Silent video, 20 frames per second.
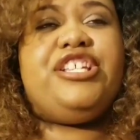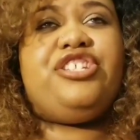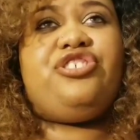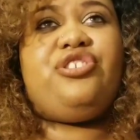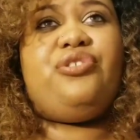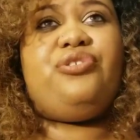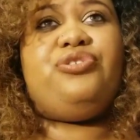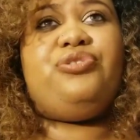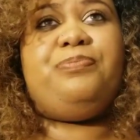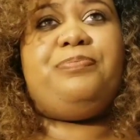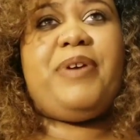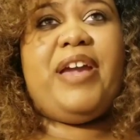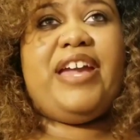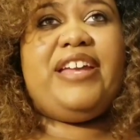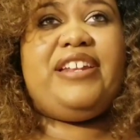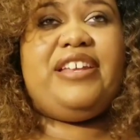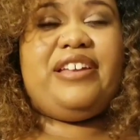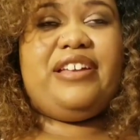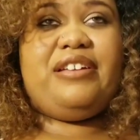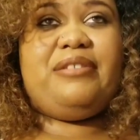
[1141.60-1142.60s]
So you
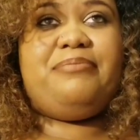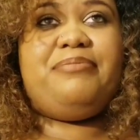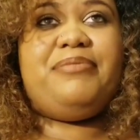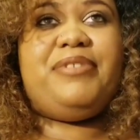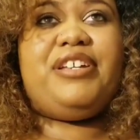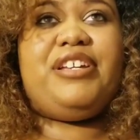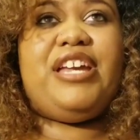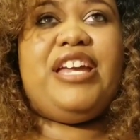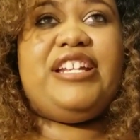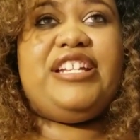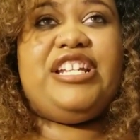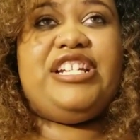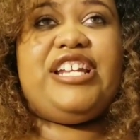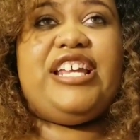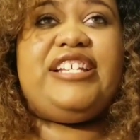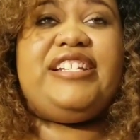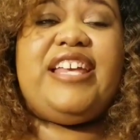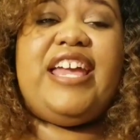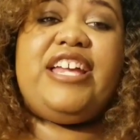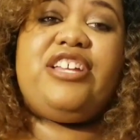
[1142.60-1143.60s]
pay them, and
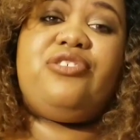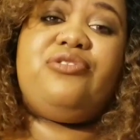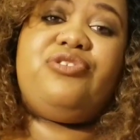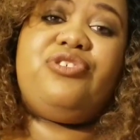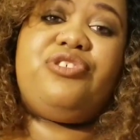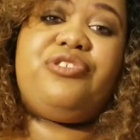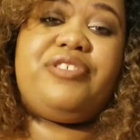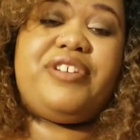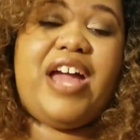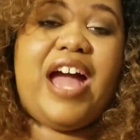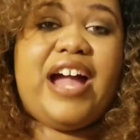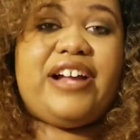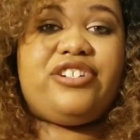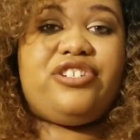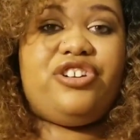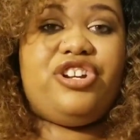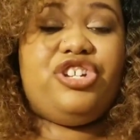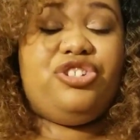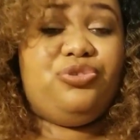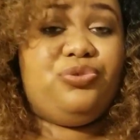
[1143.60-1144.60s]
then they take you to your
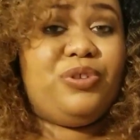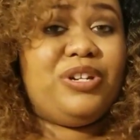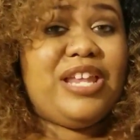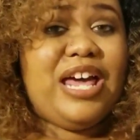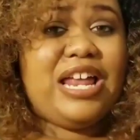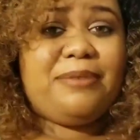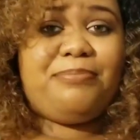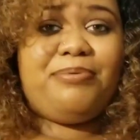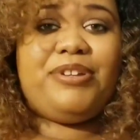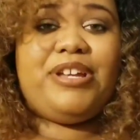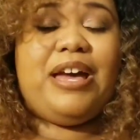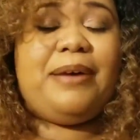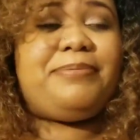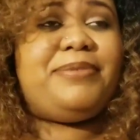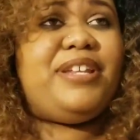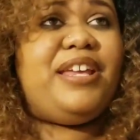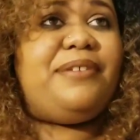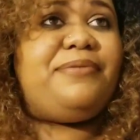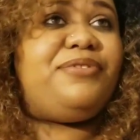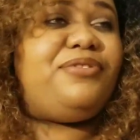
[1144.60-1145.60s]
doctor, and you do a lot of
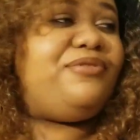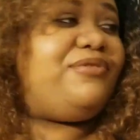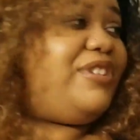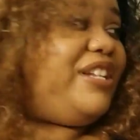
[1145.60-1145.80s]
pre-op tests.